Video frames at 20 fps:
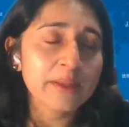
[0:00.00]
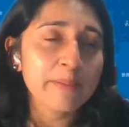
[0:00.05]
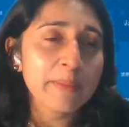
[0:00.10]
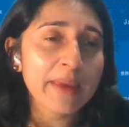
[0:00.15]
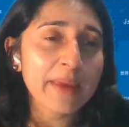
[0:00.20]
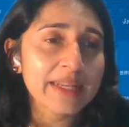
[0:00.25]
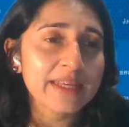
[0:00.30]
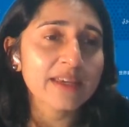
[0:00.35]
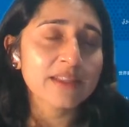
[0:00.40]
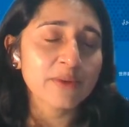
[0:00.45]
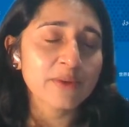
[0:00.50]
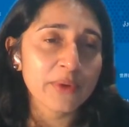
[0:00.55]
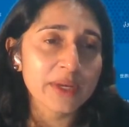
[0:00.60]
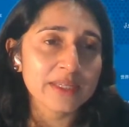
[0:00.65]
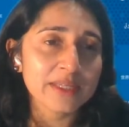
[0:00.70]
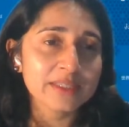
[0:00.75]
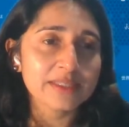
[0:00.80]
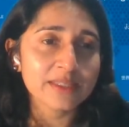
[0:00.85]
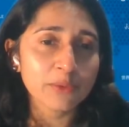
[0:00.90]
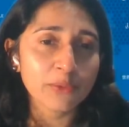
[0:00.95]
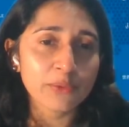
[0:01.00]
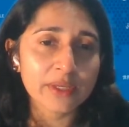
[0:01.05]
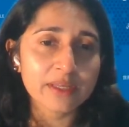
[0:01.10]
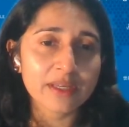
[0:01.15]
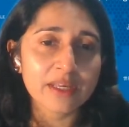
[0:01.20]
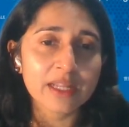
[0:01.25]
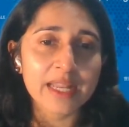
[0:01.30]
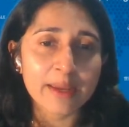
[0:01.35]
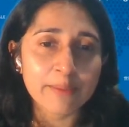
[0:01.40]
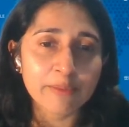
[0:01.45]
the many other ways that we
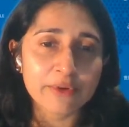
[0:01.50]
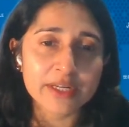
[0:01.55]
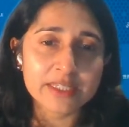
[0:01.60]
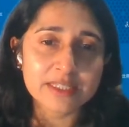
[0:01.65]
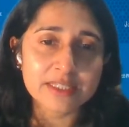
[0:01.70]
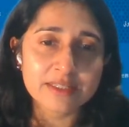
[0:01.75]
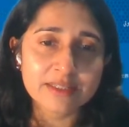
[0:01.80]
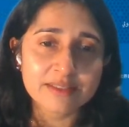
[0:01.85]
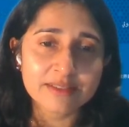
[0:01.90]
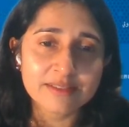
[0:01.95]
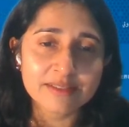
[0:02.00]
collaborate